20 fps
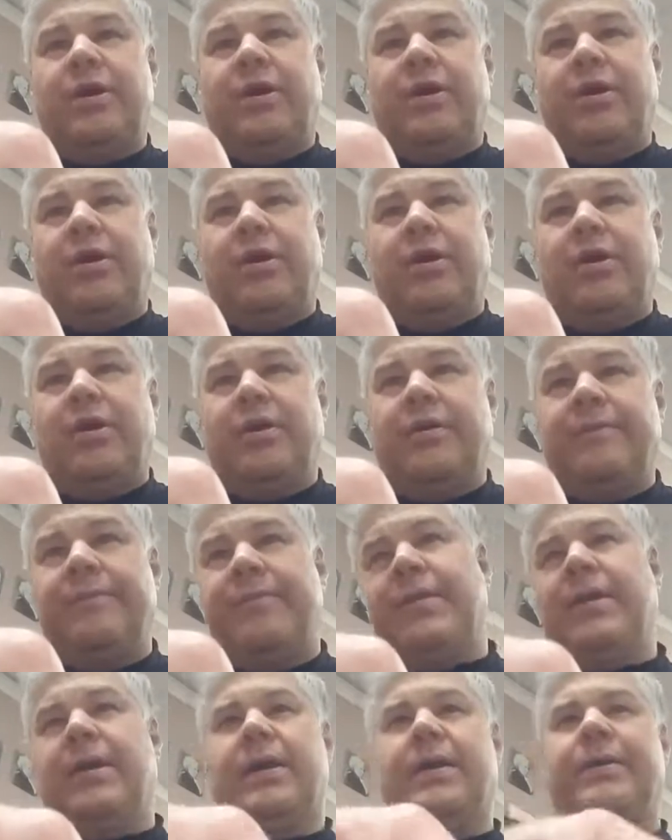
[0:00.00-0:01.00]
are
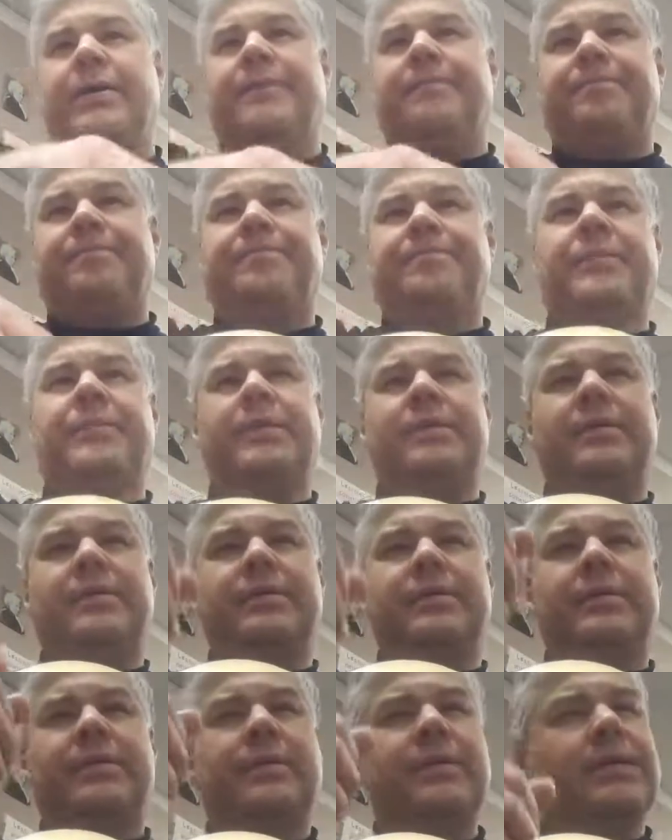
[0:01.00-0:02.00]

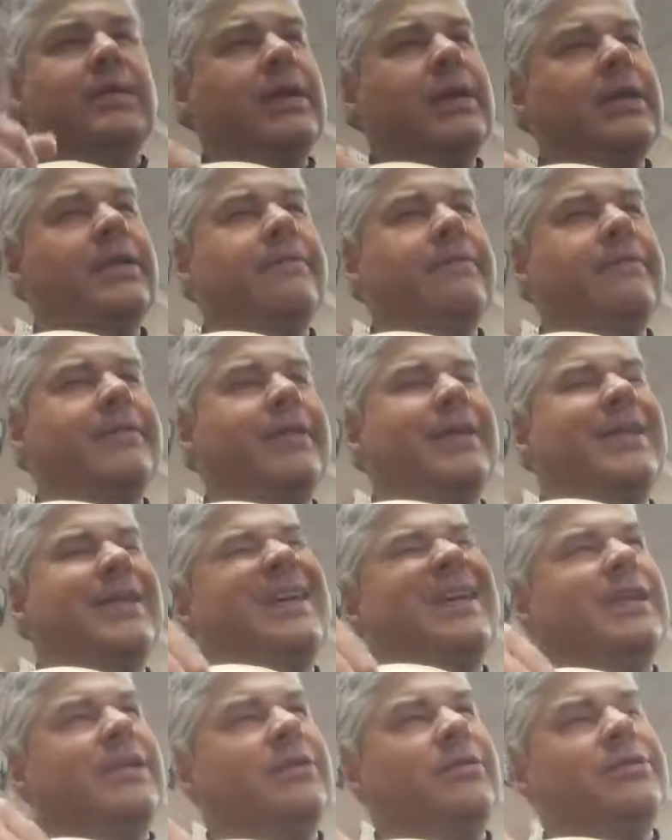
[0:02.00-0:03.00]
kind of
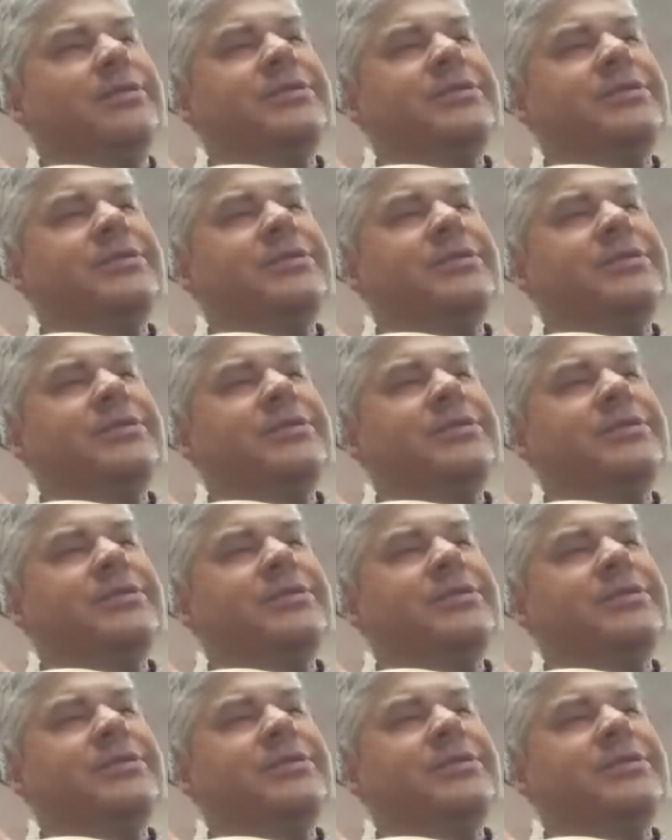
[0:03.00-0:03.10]
a little